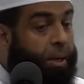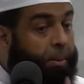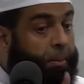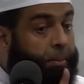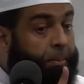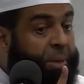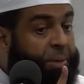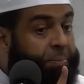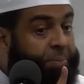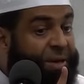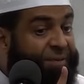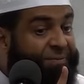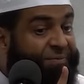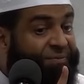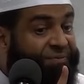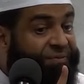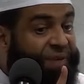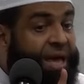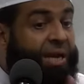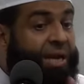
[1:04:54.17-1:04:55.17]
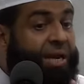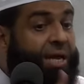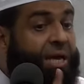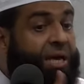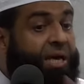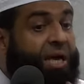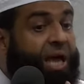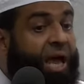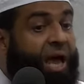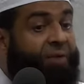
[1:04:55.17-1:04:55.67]
But be very
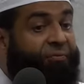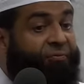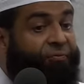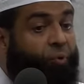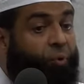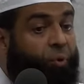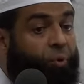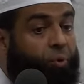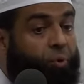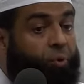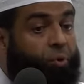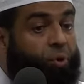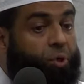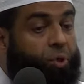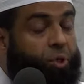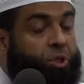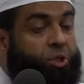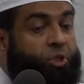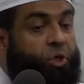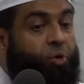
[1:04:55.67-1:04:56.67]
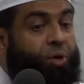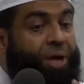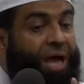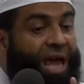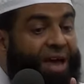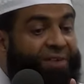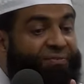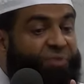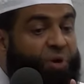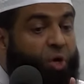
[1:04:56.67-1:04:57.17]
careful. Don't
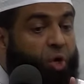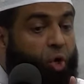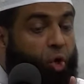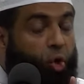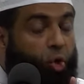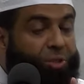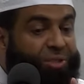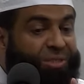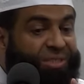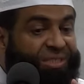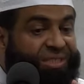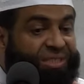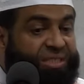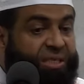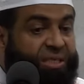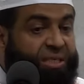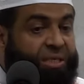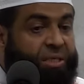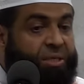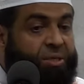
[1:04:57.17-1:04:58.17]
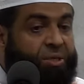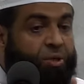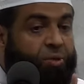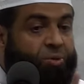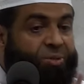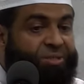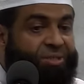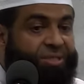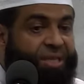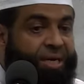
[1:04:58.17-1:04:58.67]
ever consider
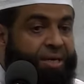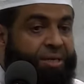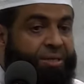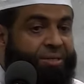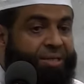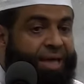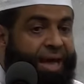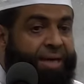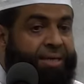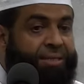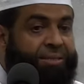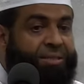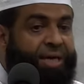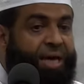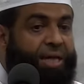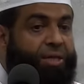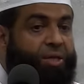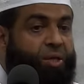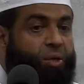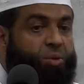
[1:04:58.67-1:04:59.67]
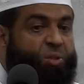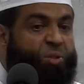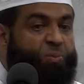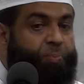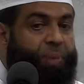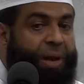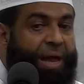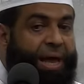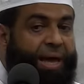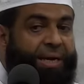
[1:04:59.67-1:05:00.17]
those think tanks and those
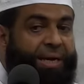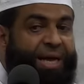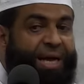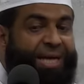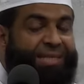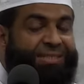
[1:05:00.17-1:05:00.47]
plan and